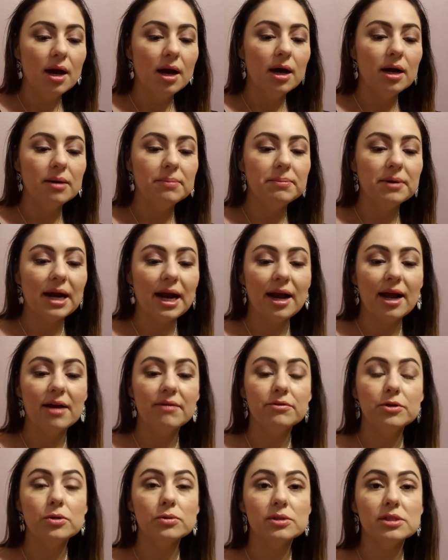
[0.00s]
But I
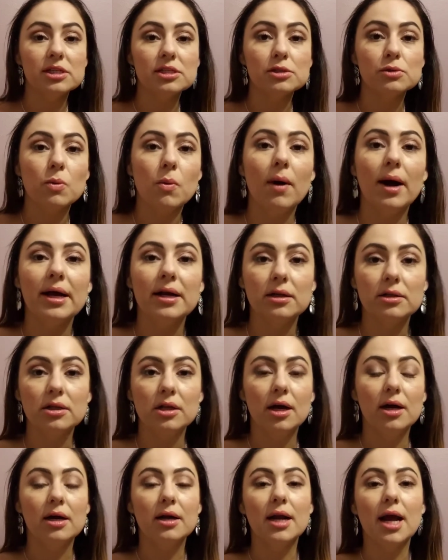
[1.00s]
have used this quite a
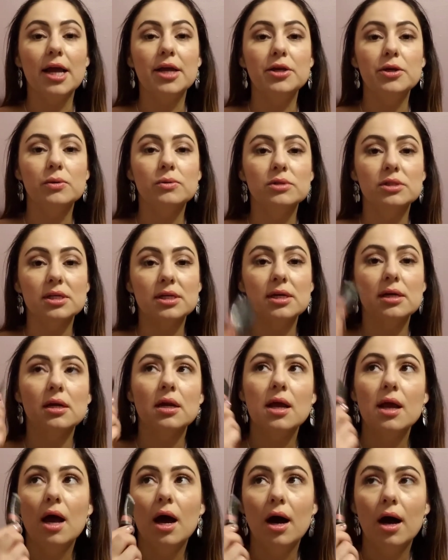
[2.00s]
lot. I use
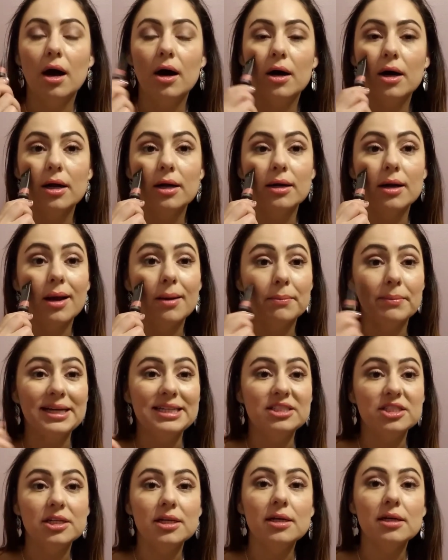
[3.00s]
it on my
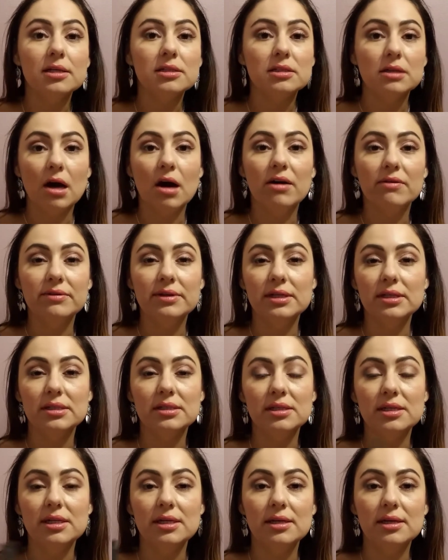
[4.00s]
cheeks,
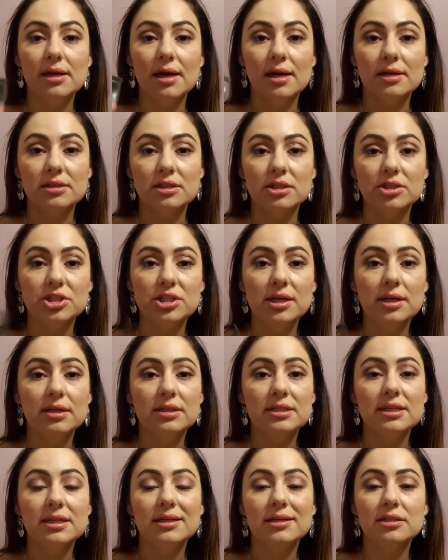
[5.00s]
obviously, as a cheek
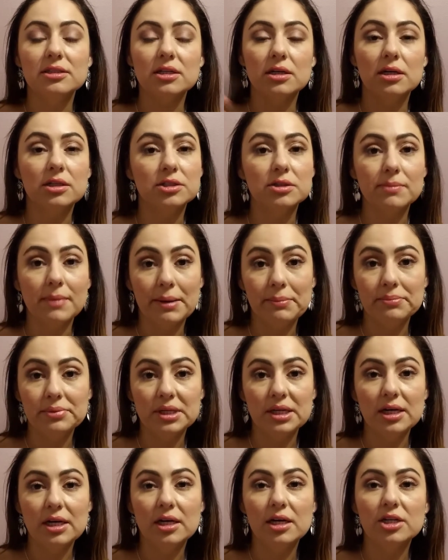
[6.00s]
tint, under my
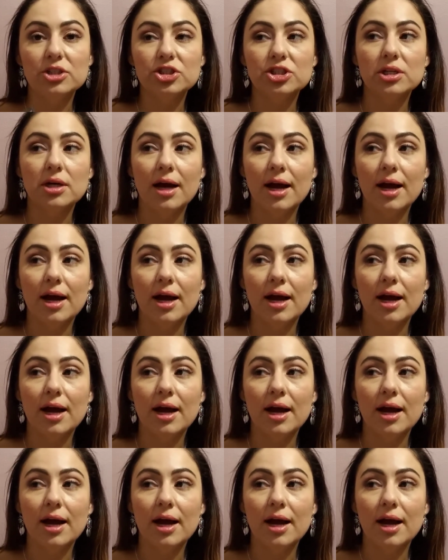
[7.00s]
blush.